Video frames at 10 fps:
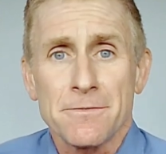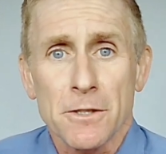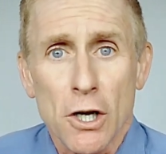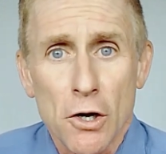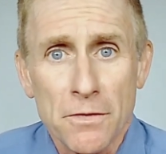it
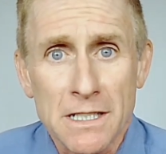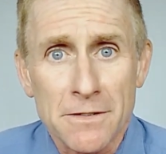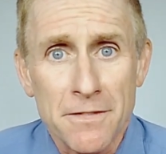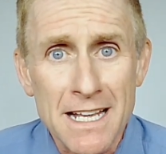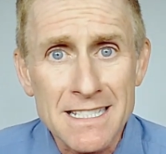for COVID
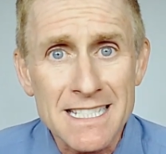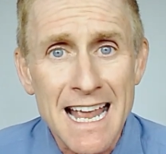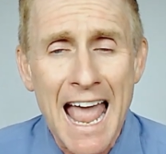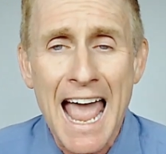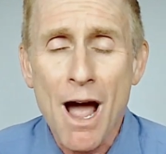and events.
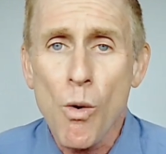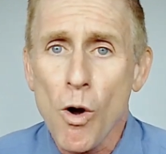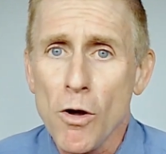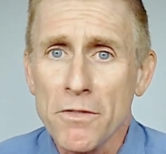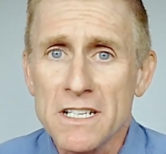How
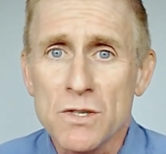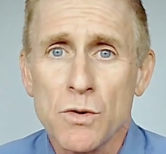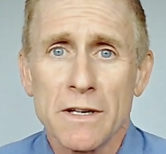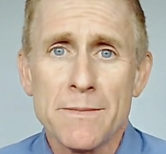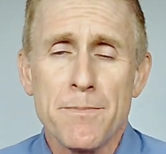all this
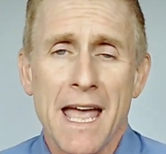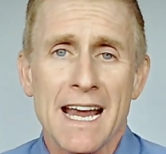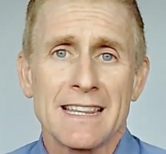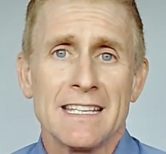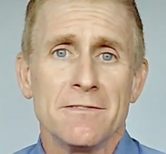will
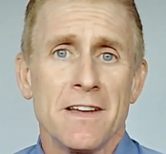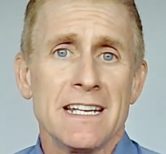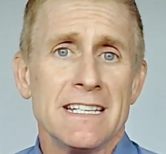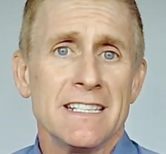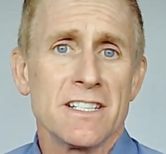impact the
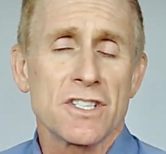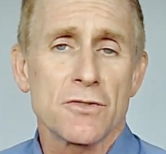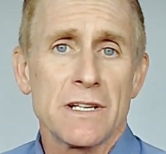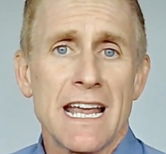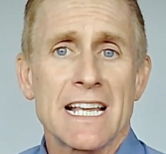event
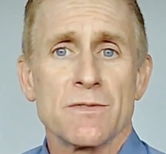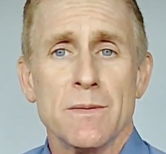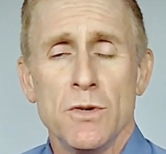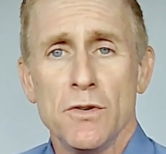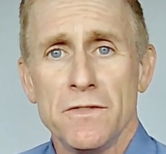industry as
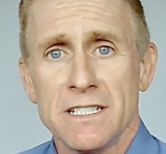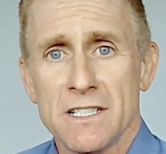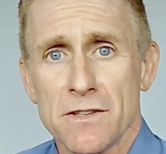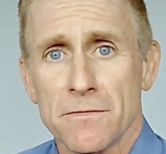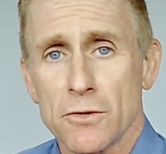we move
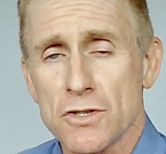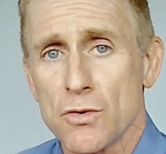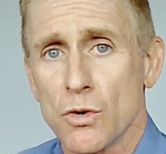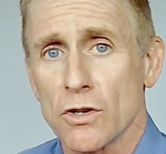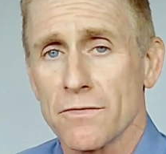into the first
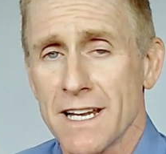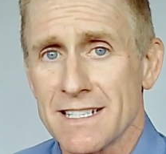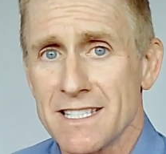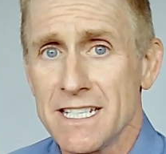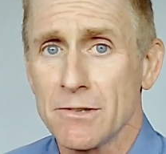quarter of
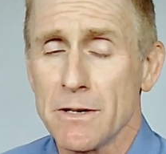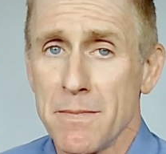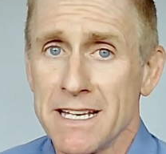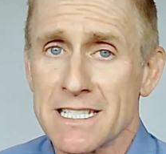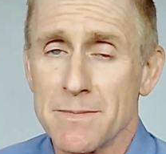next year
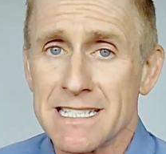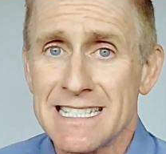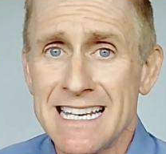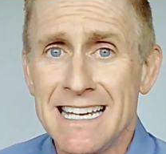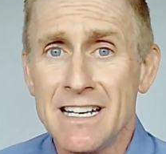remains to be
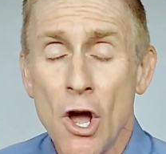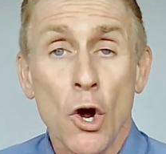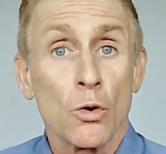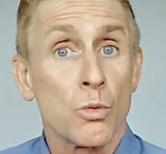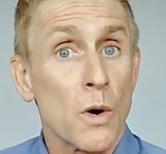seen.
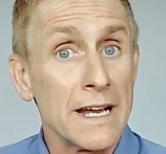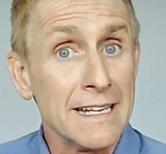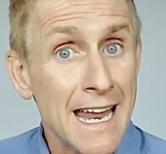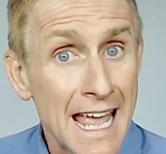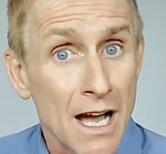
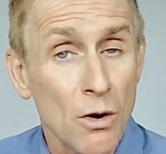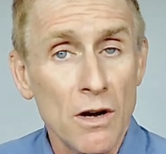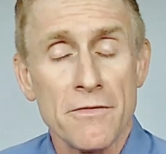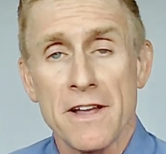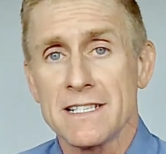Right
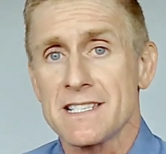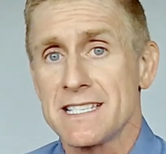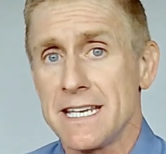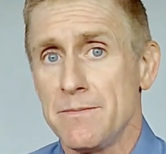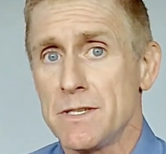now, events
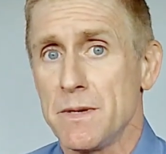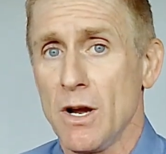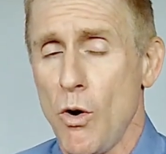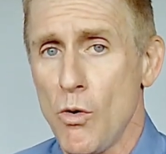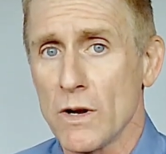seem to be
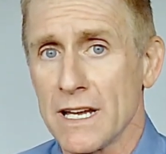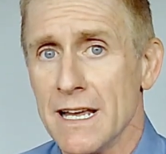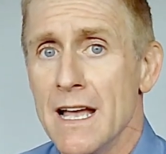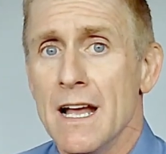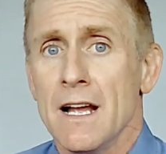holding
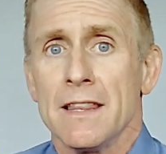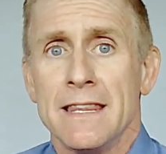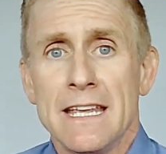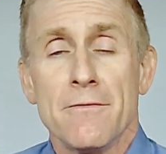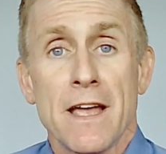
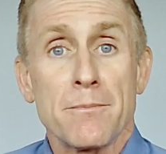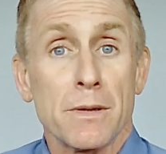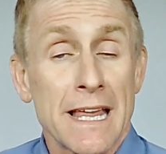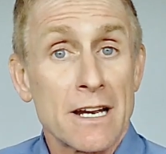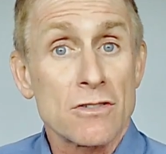the event
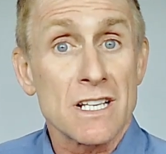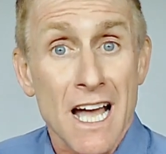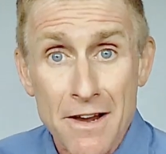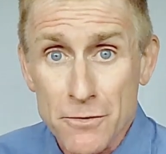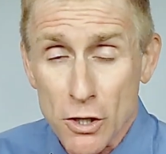planners
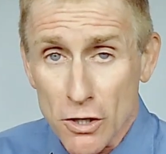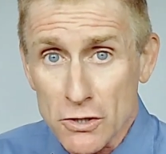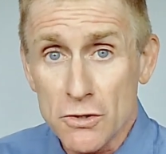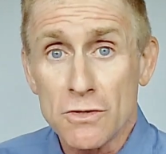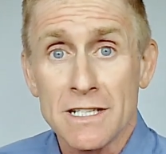I've
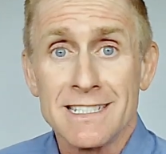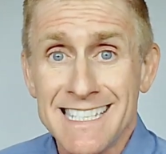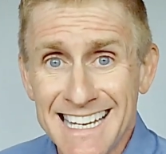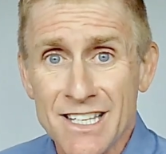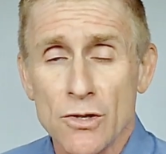talked to
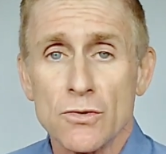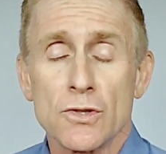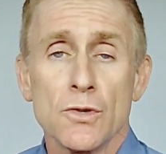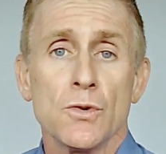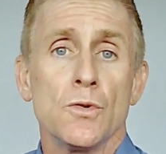continue
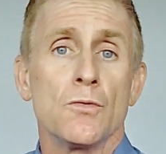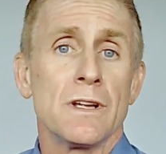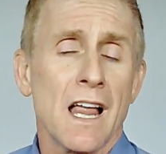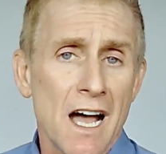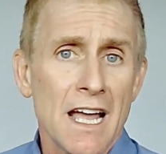to
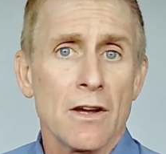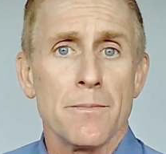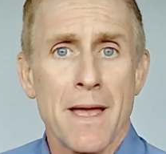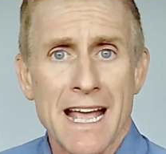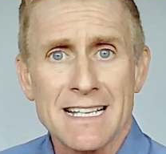rely
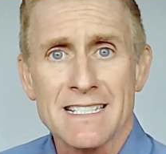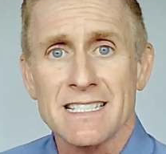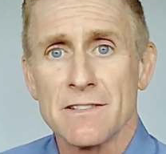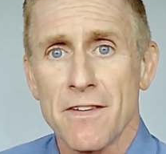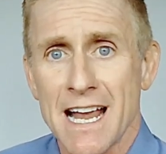on
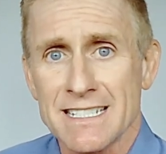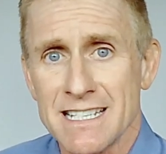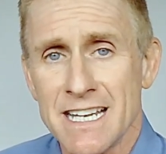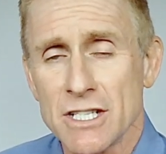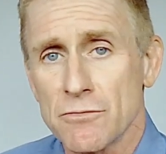masks and
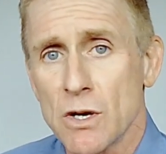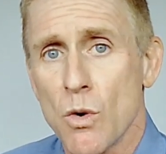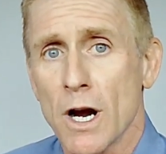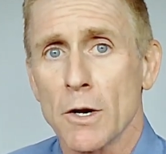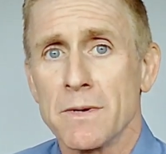vaccination
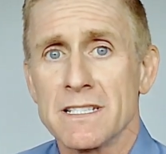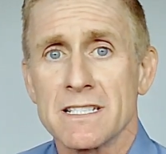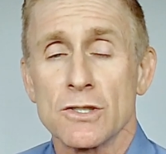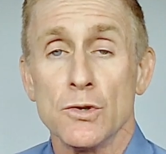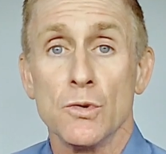
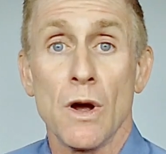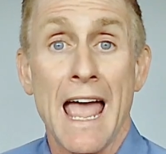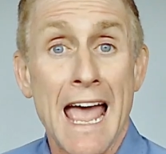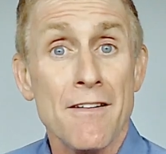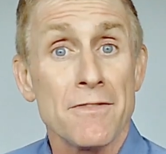requirements to
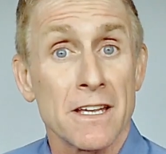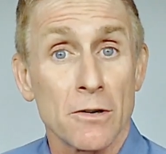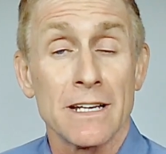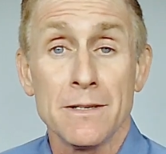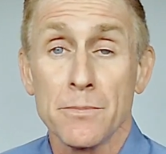have
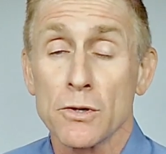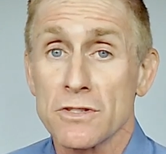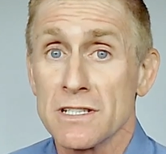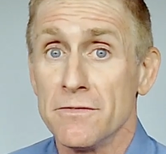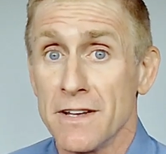their in
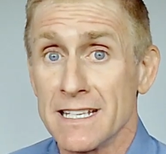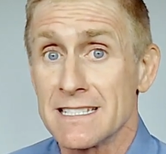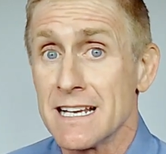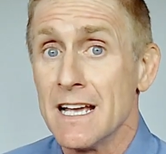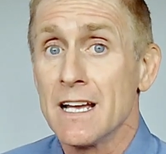person
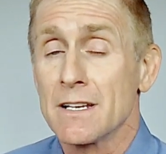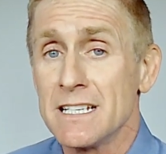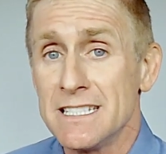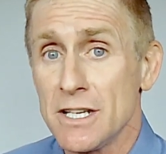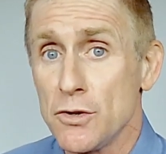events
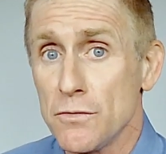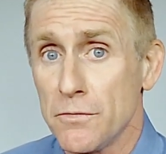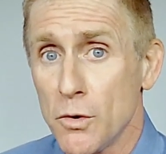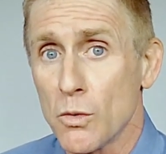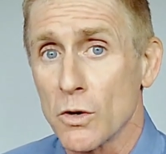continue
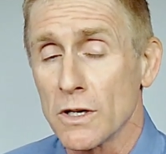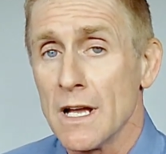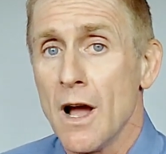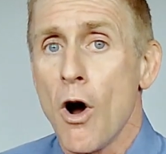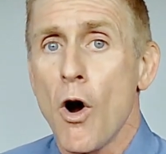forward.
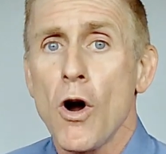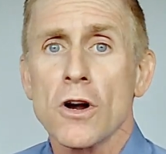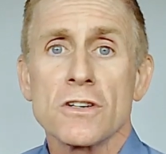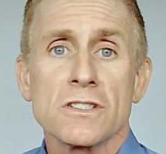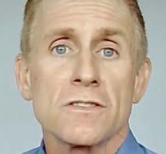
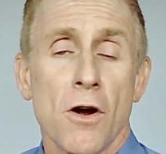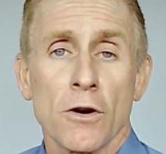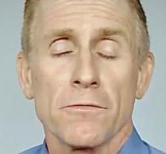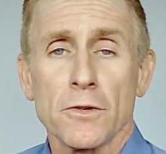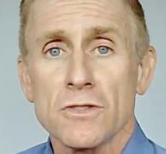Ours,
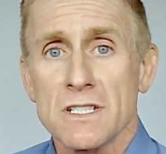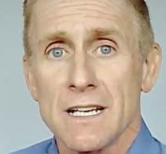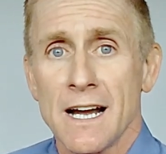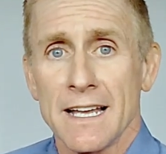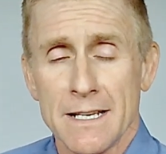our first
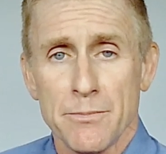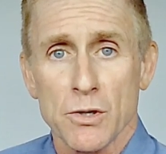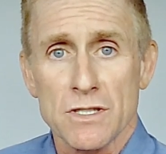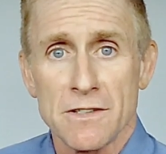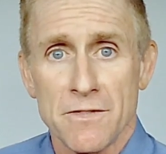uh, in
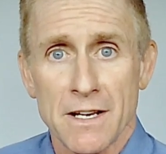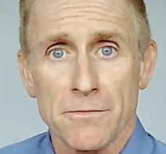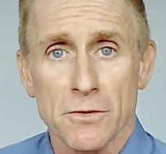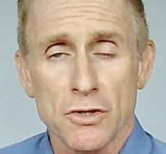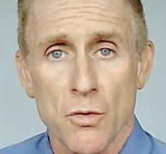person event
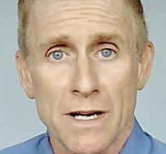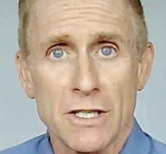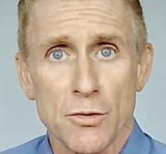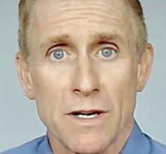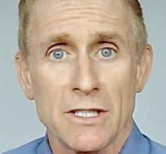for
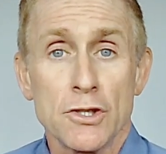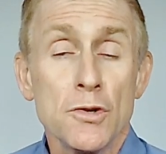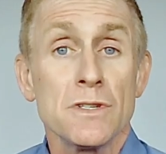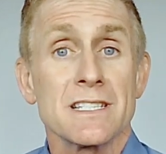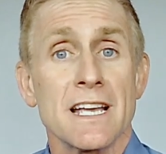
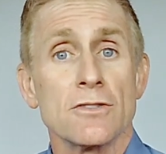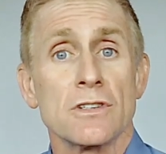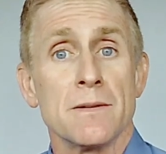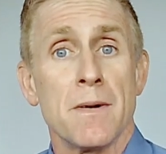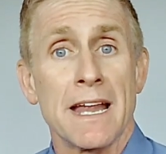2022, is
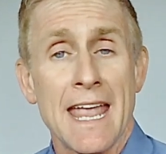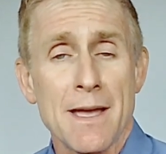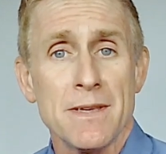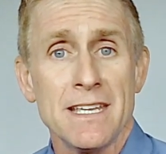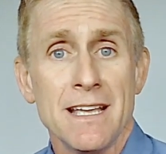scheduled in
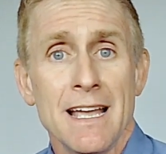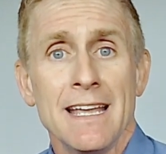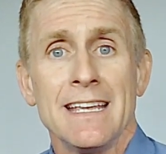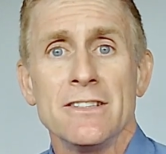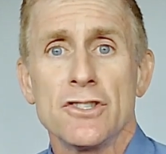Miami
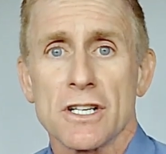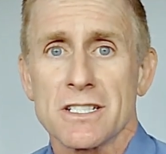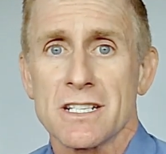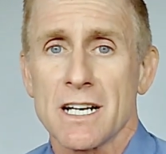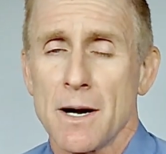in
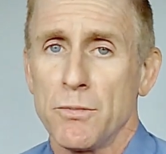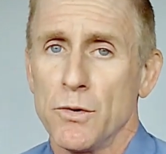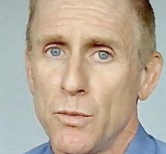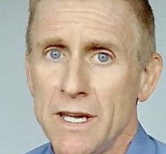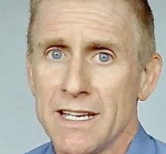just a
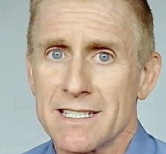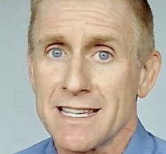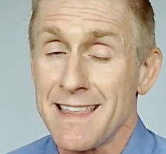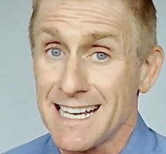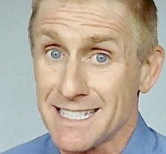couple
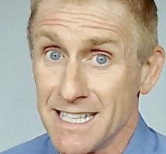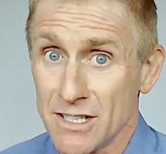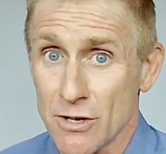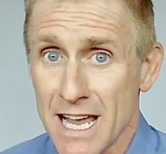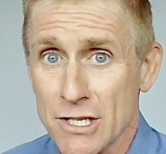weeks. That's an
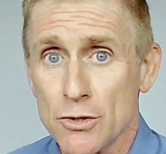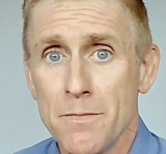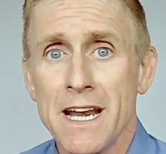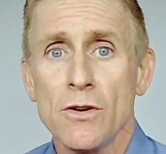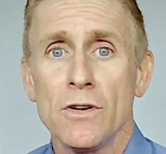international
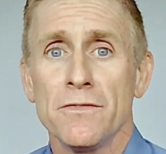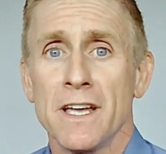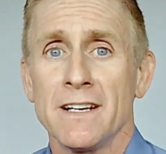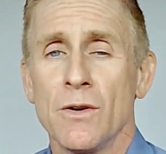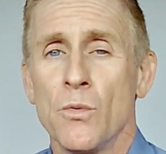medical
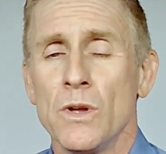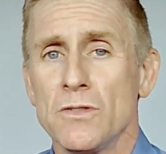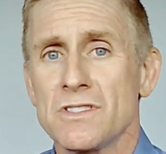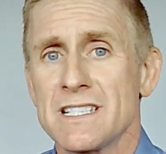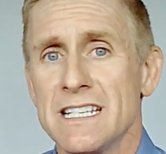event.
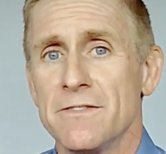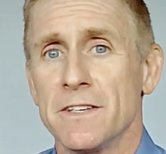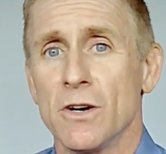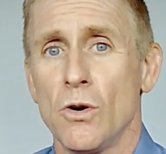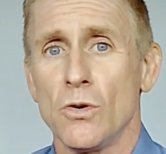We'll see if
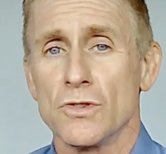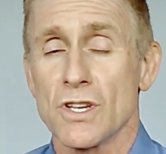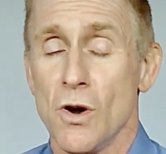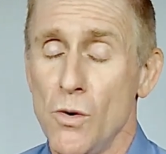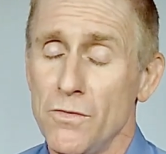it holds.
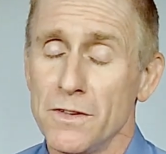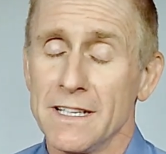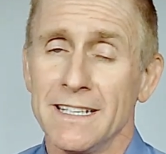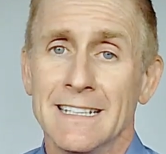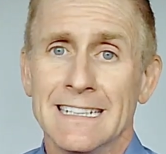
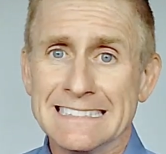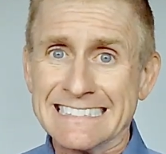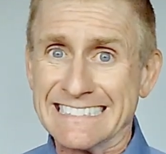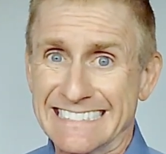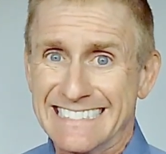Hopefully,
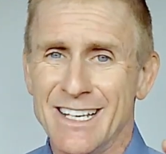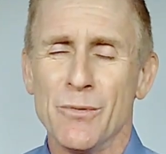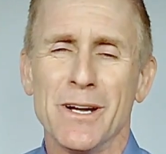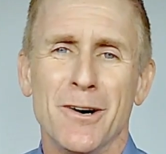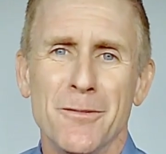
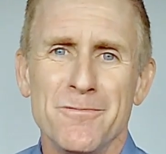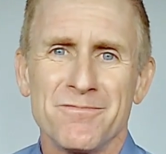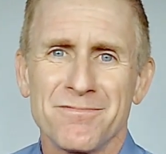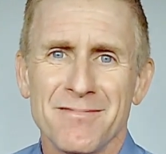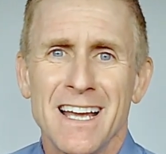it will.
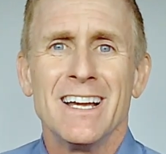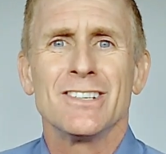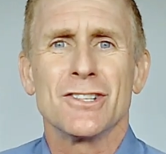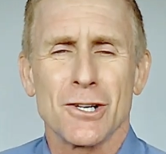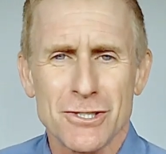
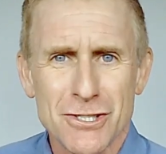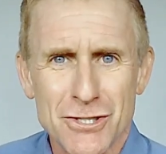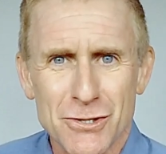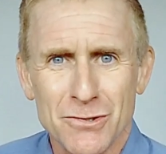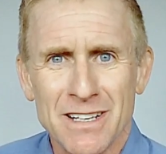Talk to you
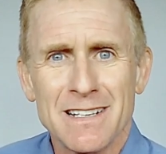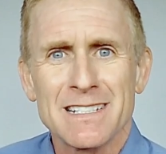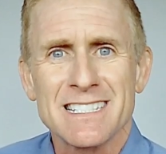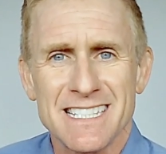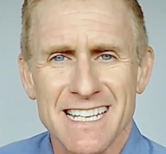soon.
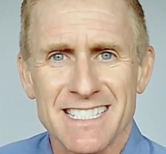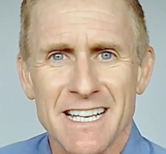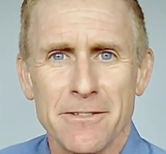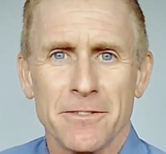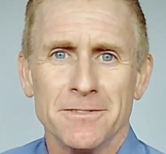Stay
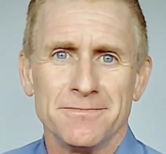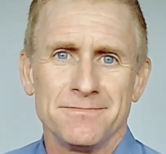safe.